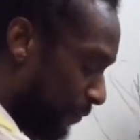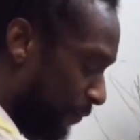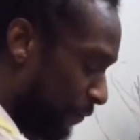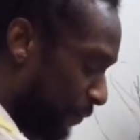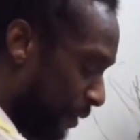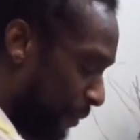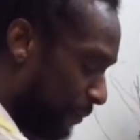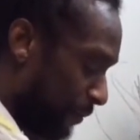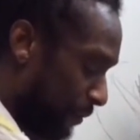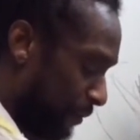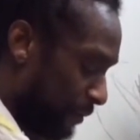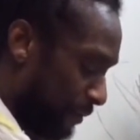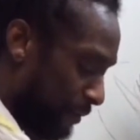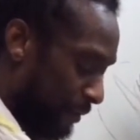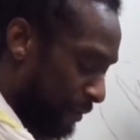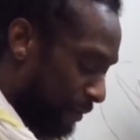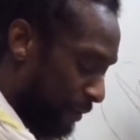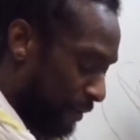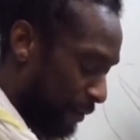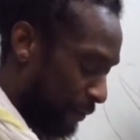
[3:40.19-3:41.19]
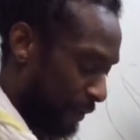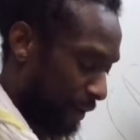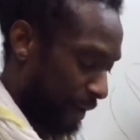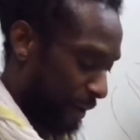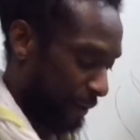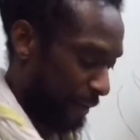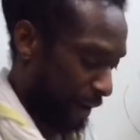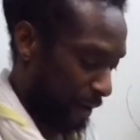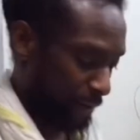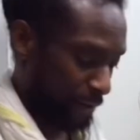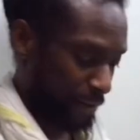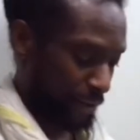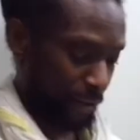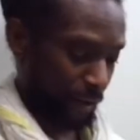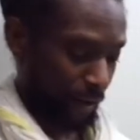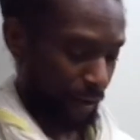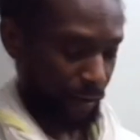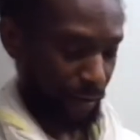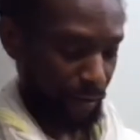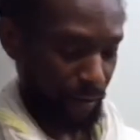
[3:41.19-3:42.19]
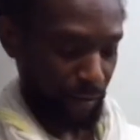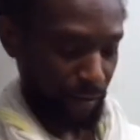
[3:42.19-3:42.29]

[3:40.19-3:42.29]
from or when I'm outside.